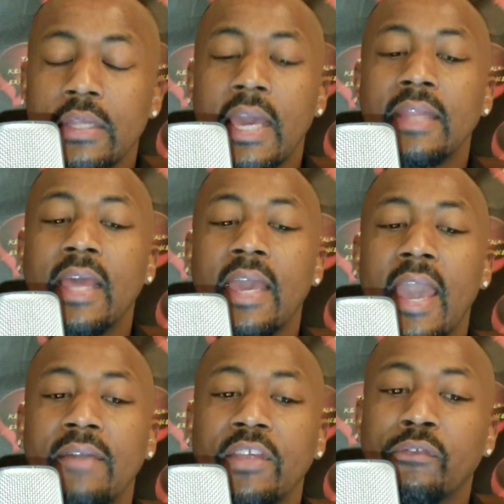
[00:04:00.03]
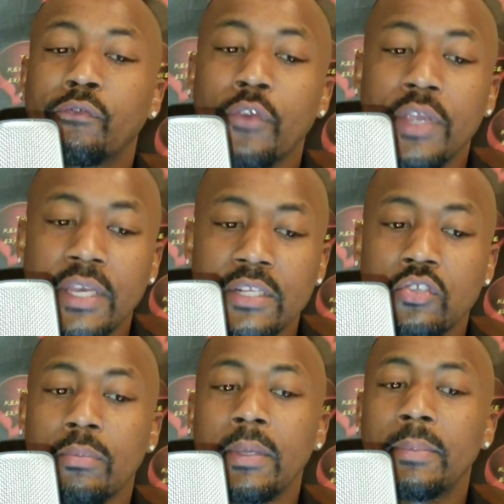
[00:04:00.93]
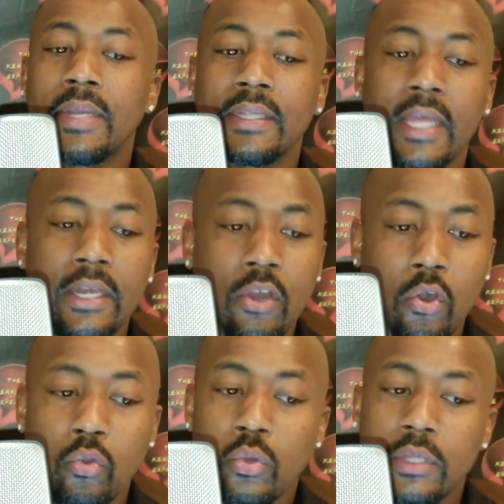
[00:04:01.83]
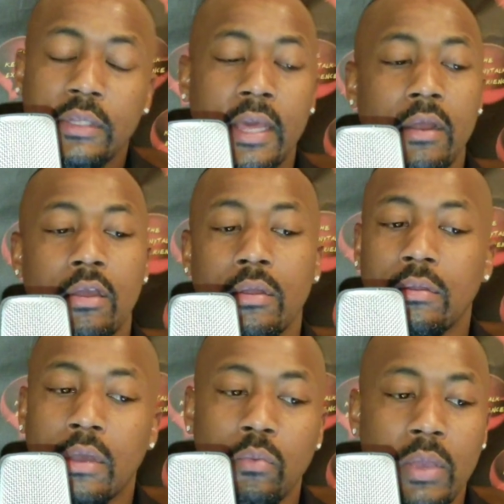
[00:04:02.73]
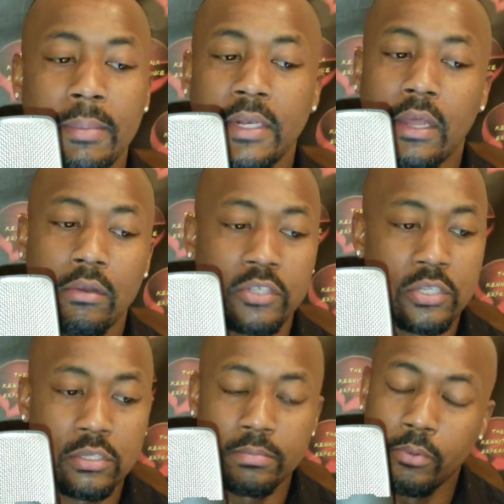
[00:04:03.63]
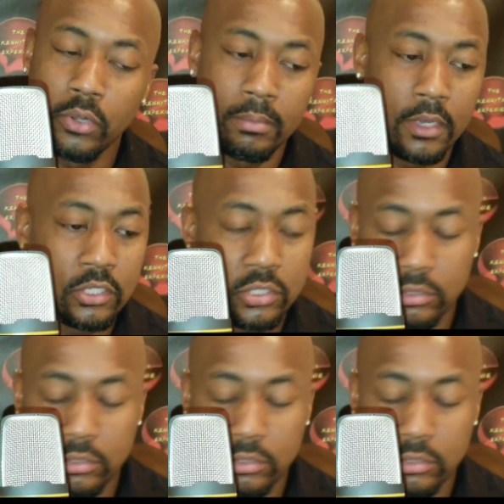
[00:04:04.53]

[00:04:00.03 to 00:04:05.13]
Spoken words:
and they have their friends or people that they know that are women that are just pretty much,